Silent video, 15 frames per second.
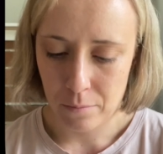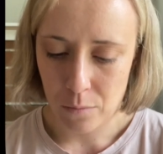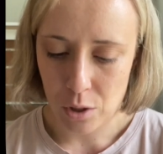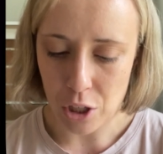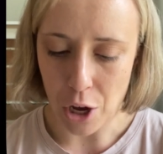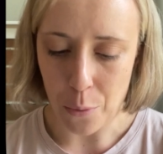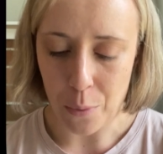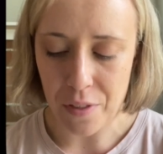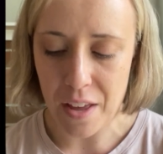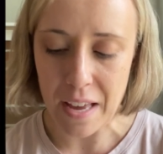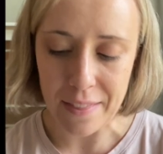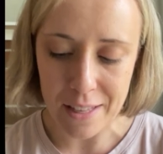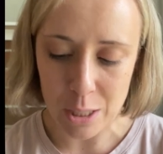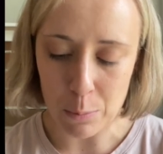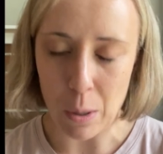So
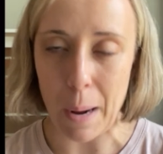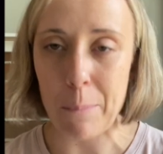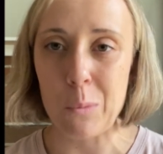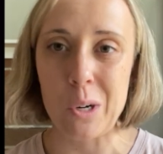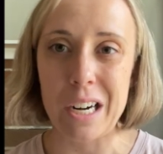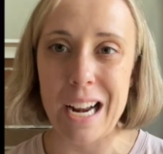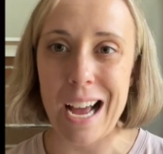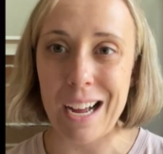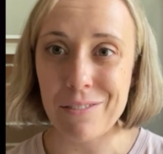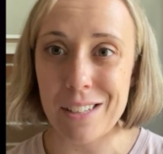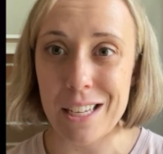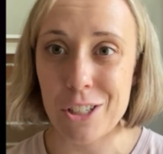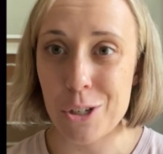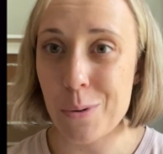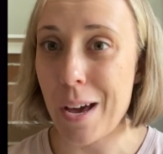within this problem, we're going to have to do